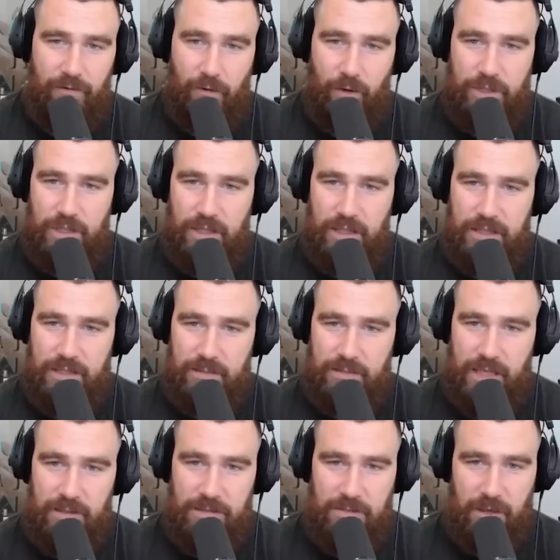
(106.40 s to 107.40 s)
unfortunately,
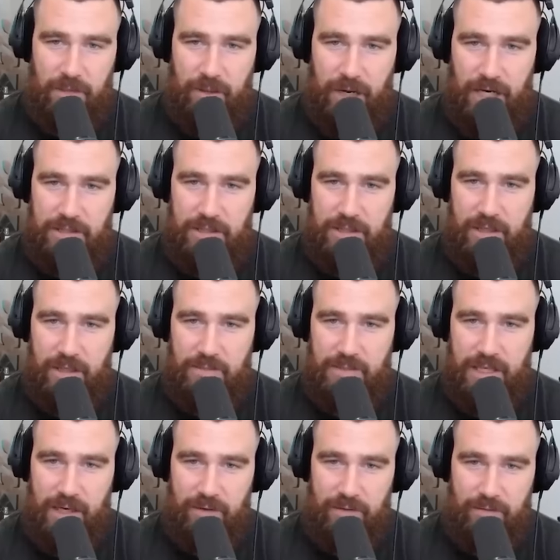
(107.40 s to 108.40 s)
sometimes my passion
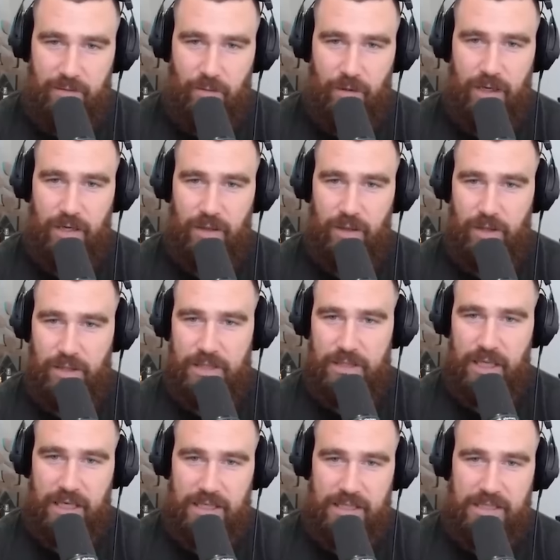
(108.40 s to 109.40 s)
comes out where it
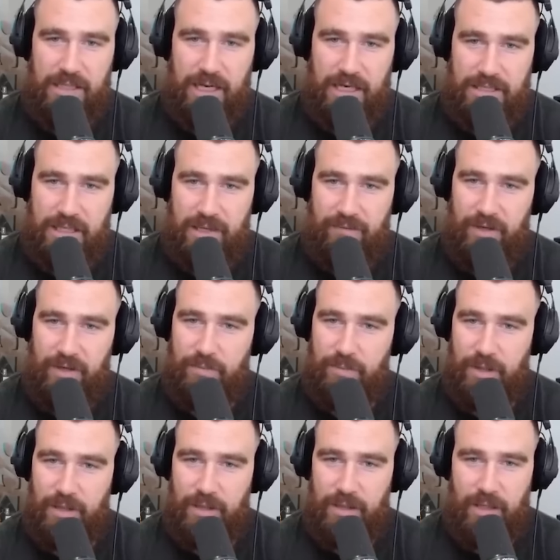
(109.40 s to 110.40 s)
looks like it's
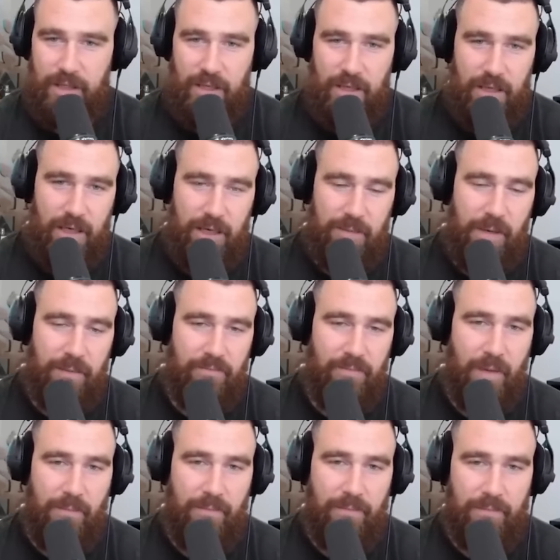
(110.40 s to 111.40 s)
negativity, but
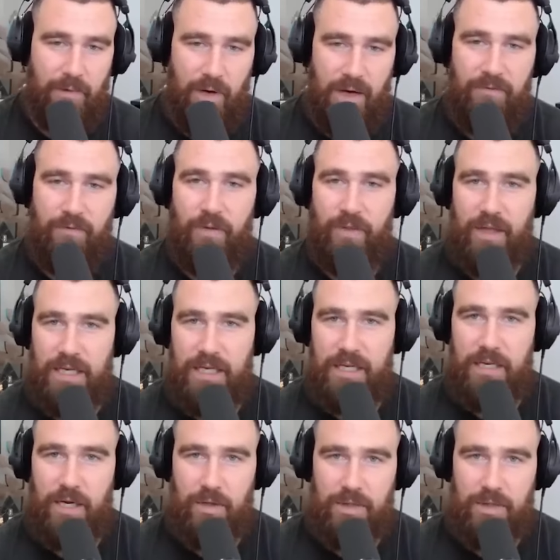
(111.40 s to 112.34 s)
I'm grateful that he